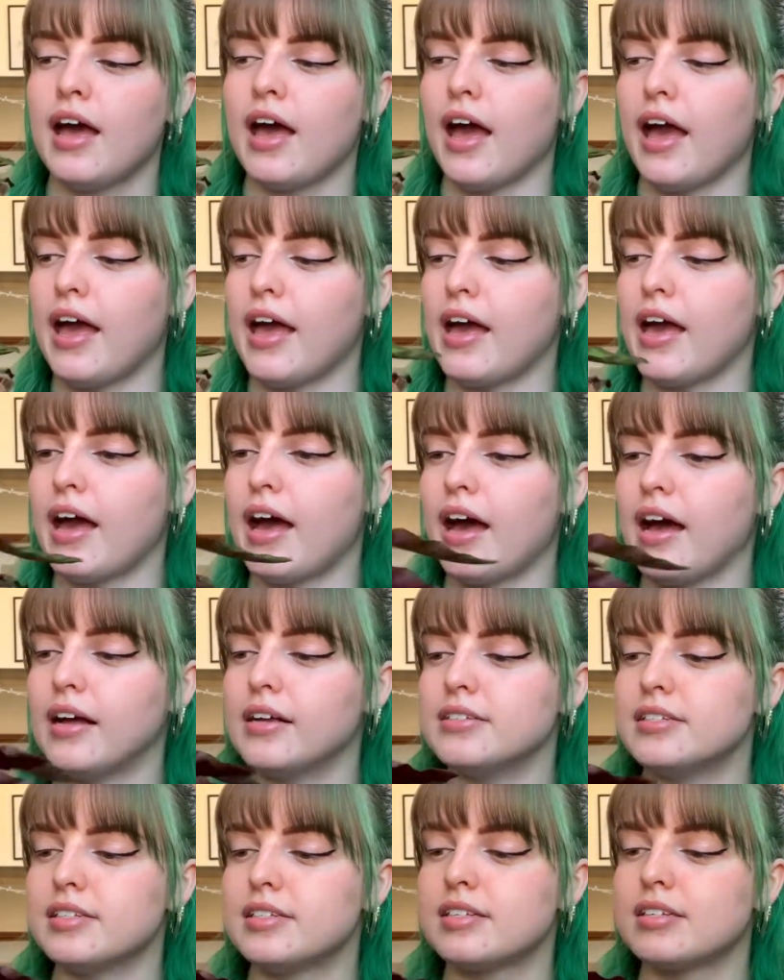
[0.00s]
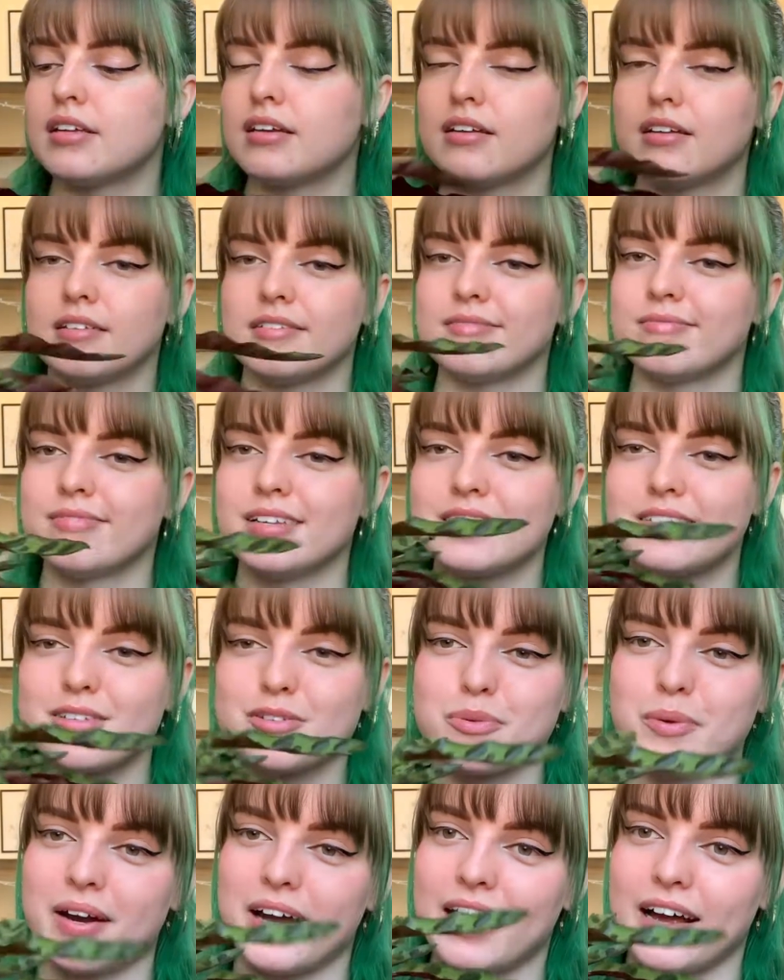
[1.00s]
And this is
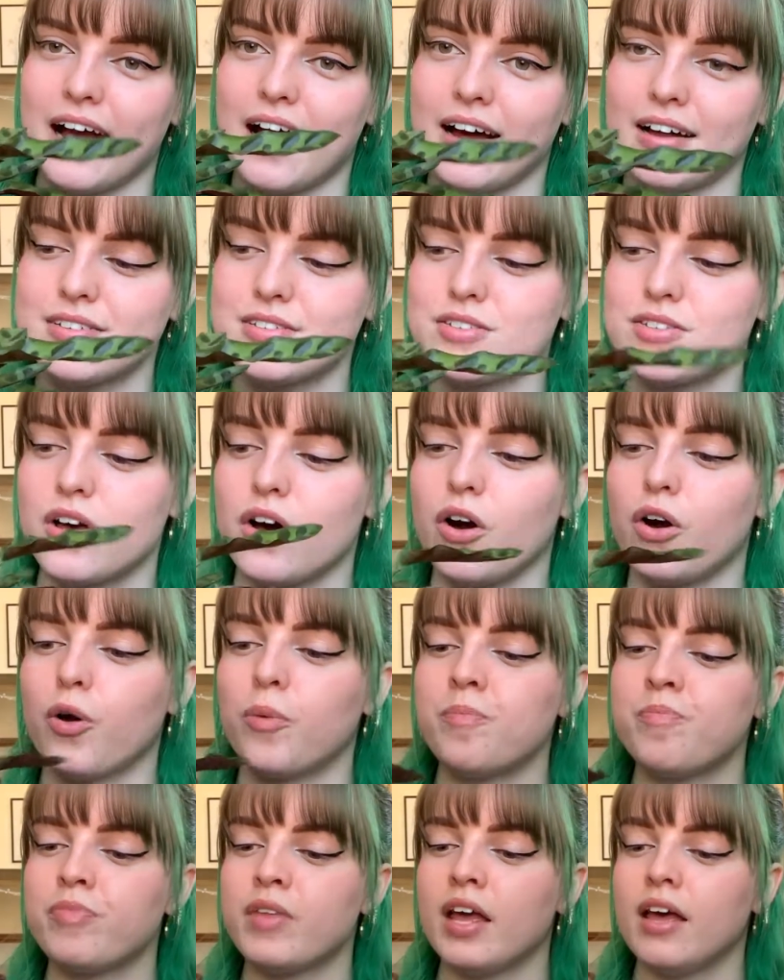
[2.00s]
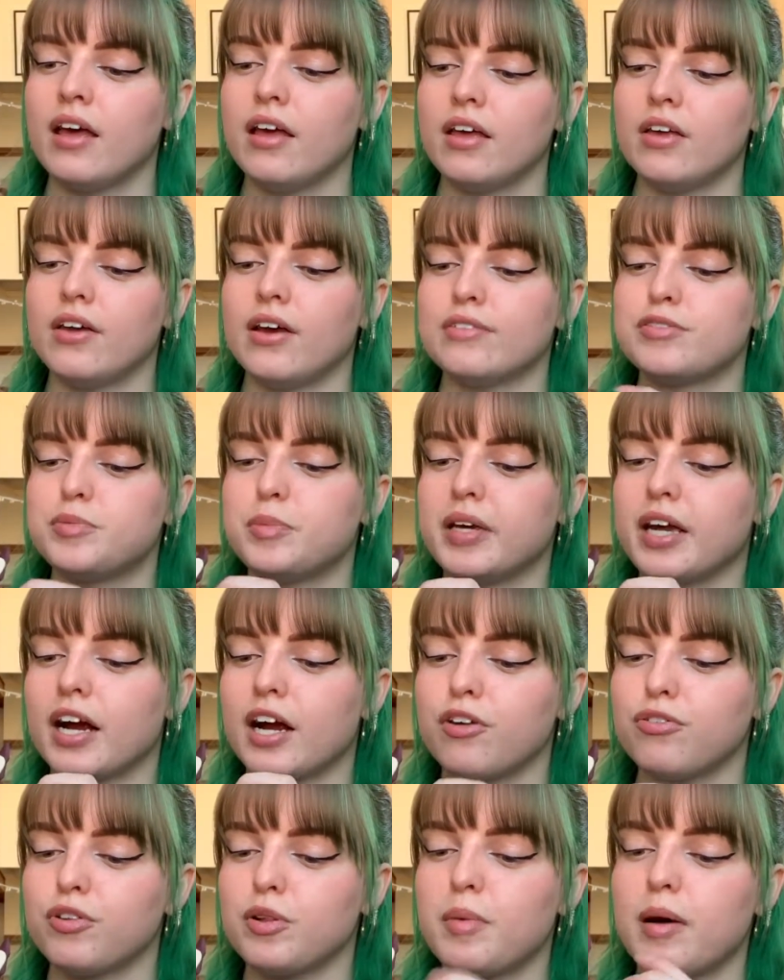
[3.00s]
what I got. So you have to be
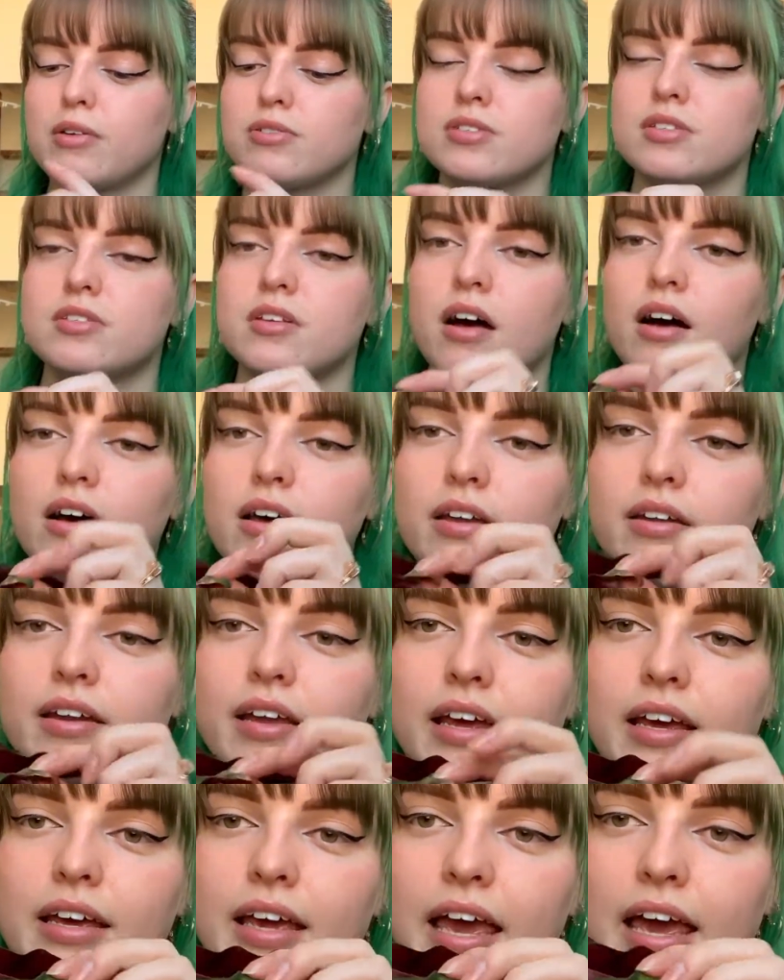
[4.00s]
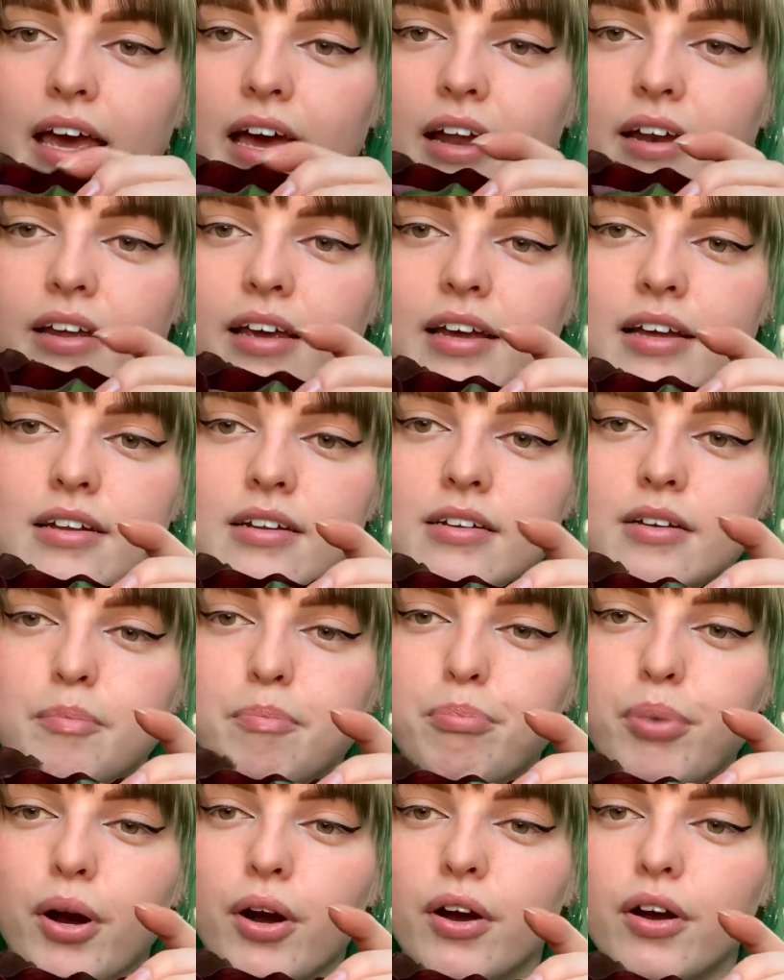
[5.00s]
careful about sun. It can get
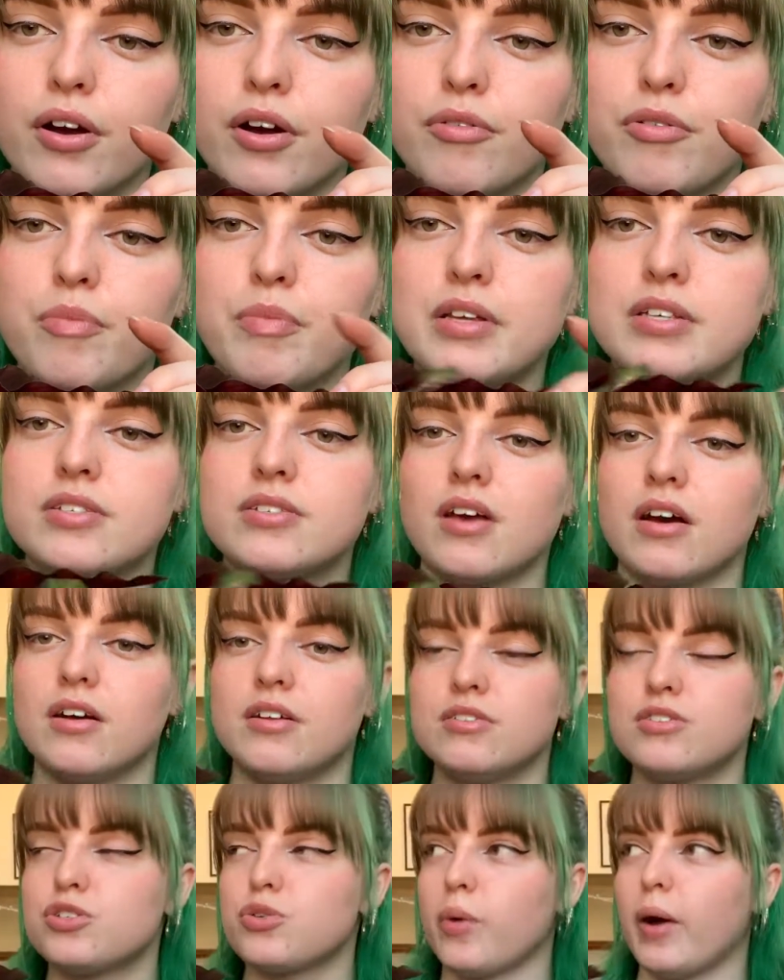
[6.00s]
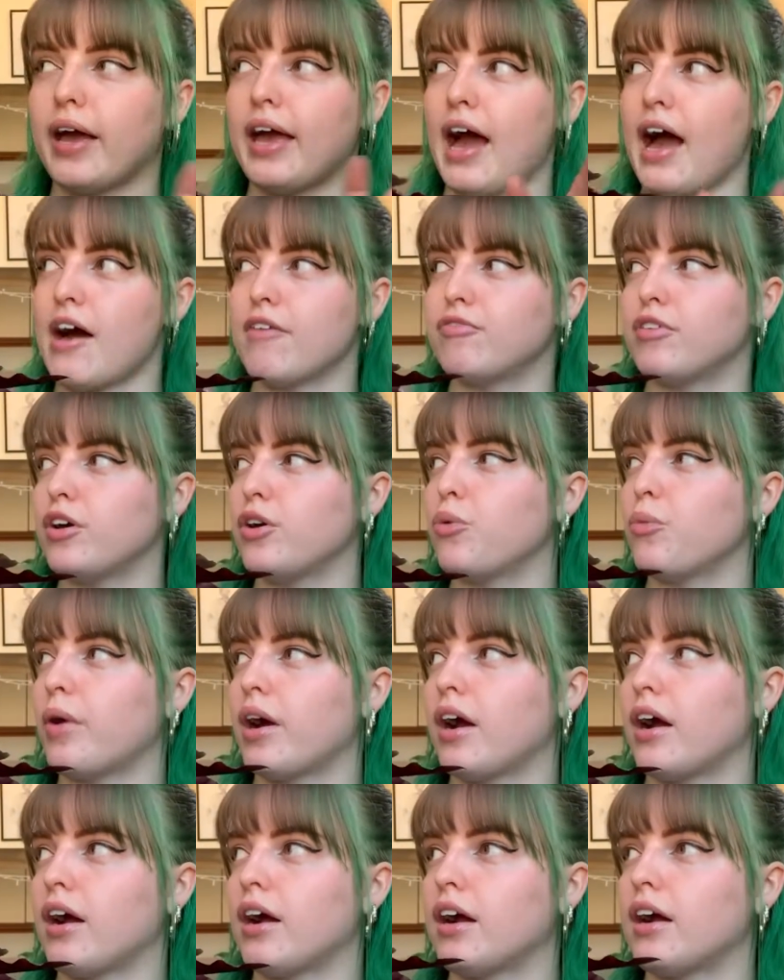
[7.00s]
burnt from the sun, so I have it
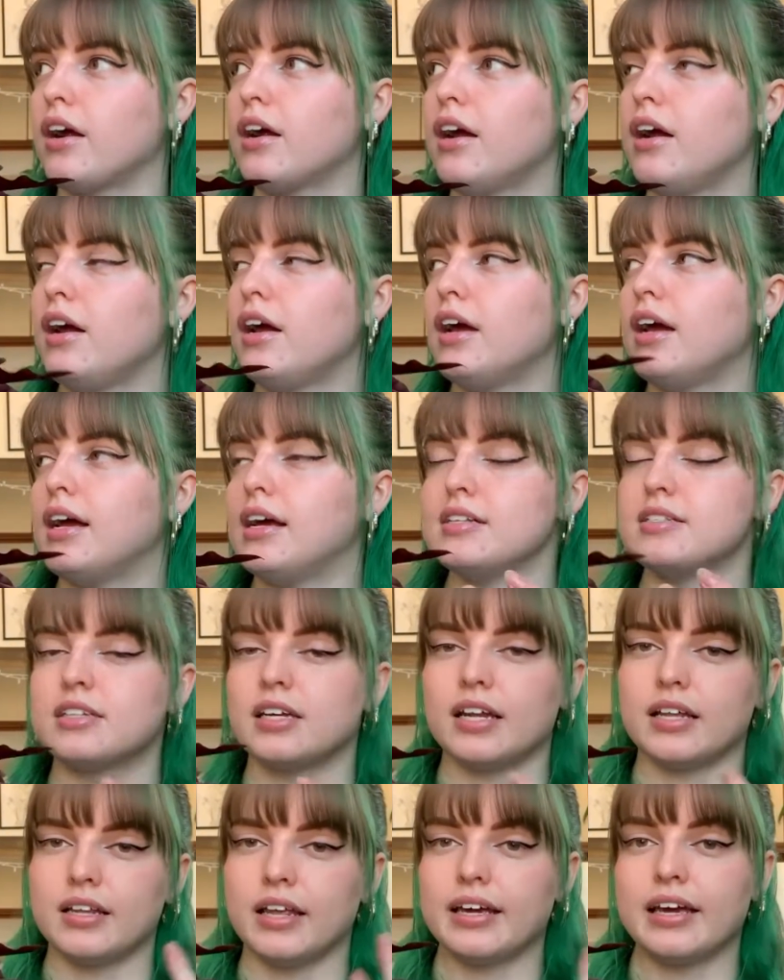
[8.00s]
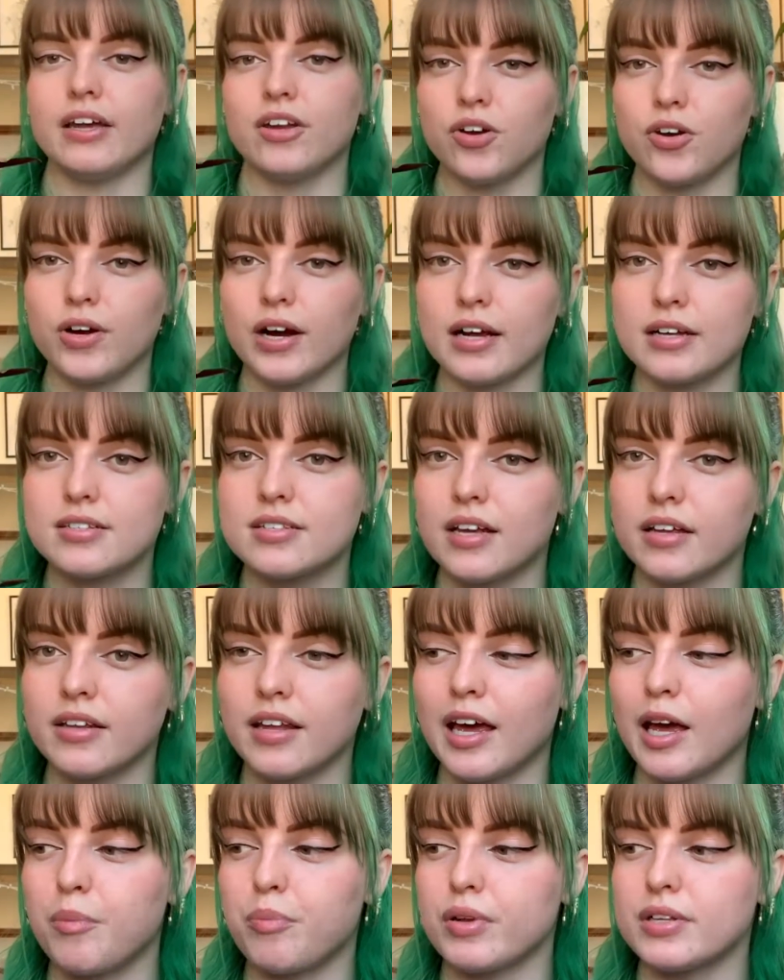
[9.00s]
where it's getting like indirect
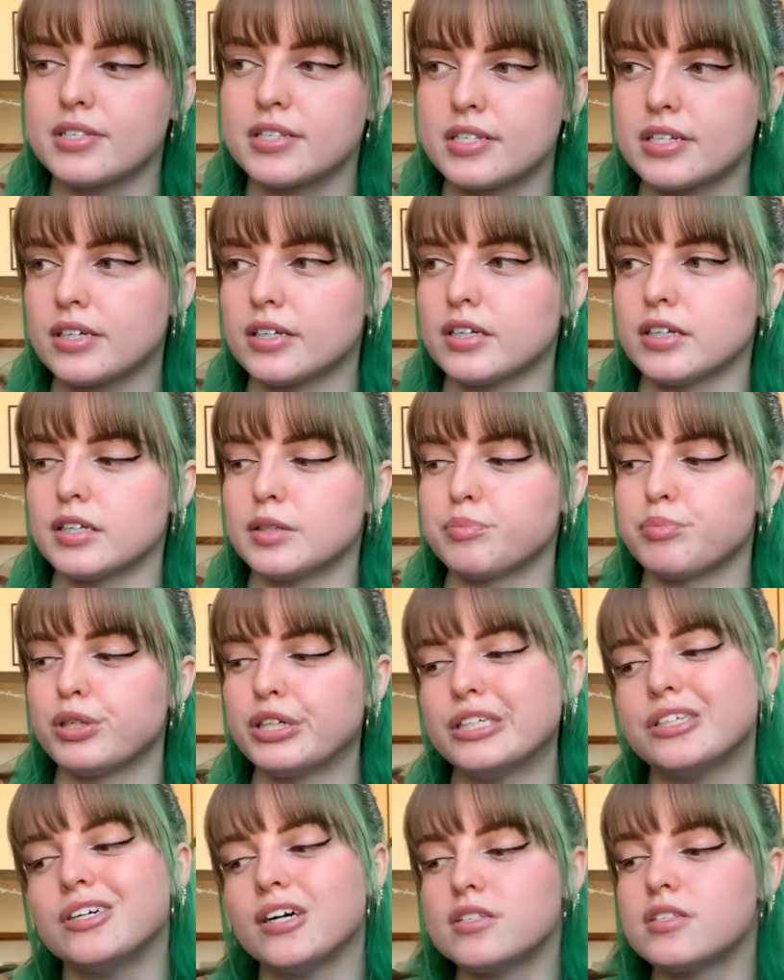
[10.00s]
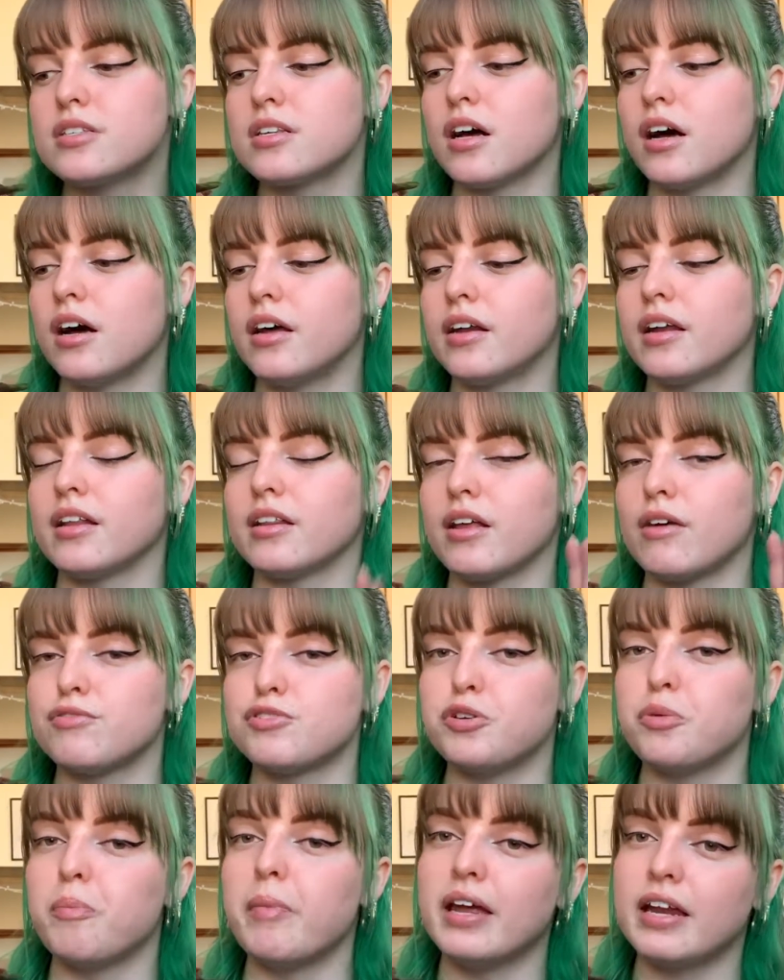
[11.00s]
sunlight, but still pretty good sun. It loves
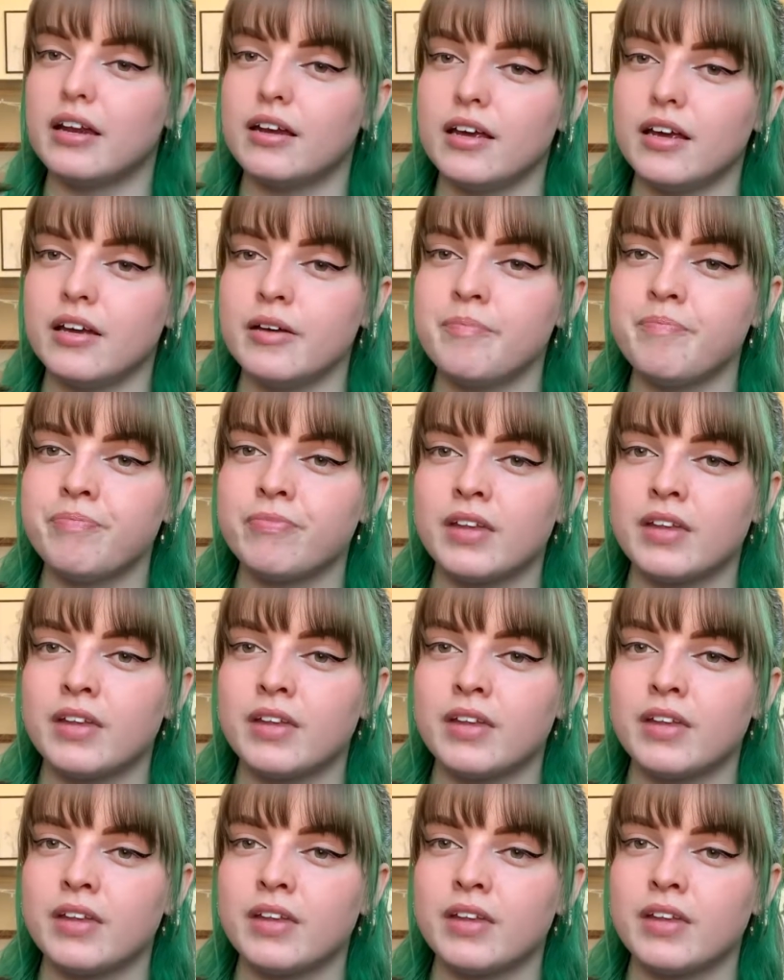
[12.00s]
humidity.